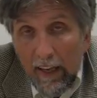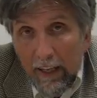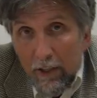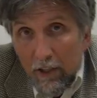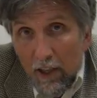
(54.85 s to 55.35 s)

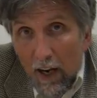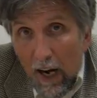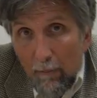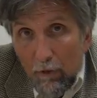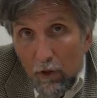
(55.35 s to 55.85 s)
Each
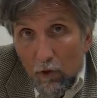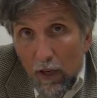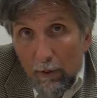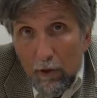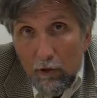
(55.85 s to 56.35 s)
time new
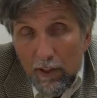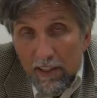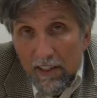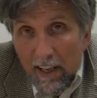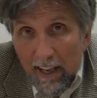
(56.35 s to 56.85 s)

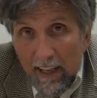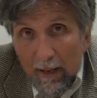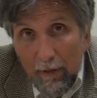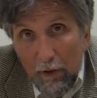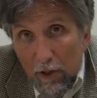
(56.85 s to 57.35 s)
immigrants
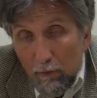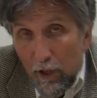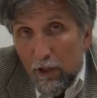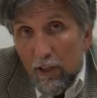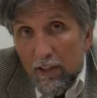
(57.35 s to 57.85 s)
came, there was
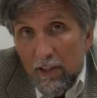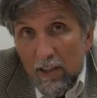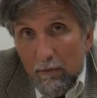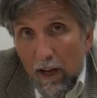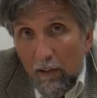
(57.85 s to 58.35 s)

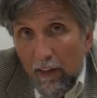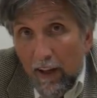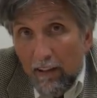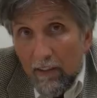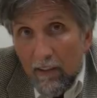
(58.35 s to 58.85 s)
prejudices about
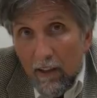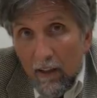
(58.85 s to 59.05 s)
that.